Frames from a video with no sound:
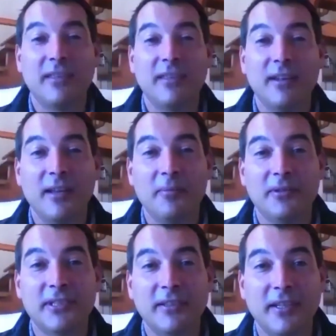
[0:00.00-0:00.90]
the
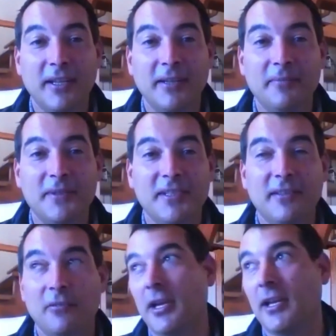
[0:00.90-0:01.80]
labels and the names.
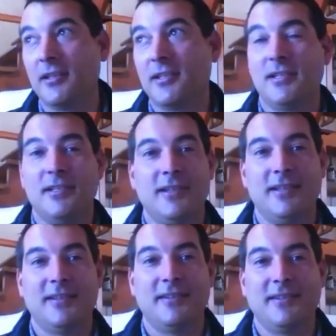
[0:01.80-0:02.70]
The wine is here.